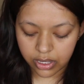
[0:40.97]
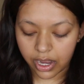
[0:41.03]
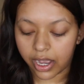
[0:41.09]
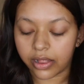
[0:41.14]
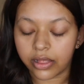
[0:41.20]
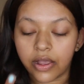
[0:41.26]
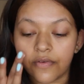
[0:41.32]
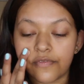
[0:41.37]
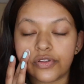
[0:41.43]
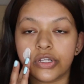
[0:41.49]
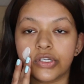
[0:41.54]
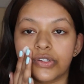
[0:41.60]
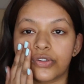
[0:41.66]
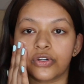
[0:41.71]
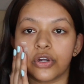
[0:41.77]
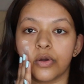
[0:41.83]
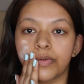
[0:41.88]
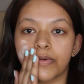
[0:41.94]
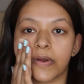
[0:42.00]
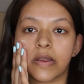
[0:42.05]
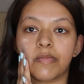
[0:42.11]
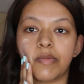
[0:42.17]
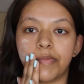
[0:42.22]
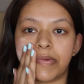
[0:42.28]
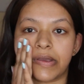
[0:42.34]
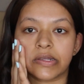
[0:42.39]
I love the Strobe
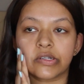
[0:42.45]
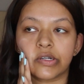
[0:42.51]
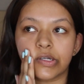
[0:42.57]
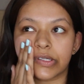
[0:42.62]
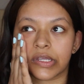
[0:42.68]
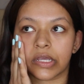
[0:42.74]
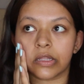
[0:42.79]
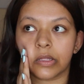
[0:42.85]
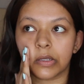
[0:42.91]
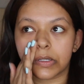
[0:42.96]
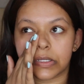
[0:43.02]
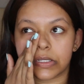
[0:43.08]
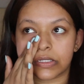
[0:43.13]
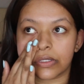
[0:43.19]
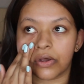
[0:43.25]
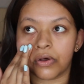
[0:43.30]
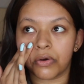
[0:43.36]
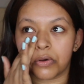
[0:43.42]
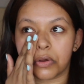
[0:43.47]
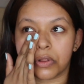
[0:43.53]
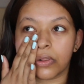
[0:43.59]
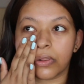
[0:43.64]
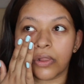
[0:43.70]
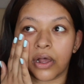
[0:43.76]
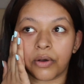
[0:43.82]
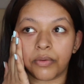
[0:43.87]
Cream. It makes your skin look so
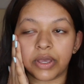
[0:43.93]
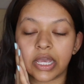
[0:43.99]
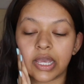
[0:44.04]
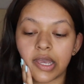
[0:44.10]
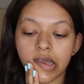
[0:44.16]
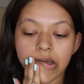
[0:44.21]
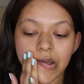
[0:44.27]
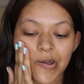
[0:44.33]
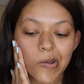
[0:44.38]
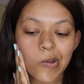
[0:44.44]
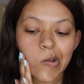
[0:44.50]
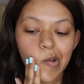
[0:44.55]
glowy.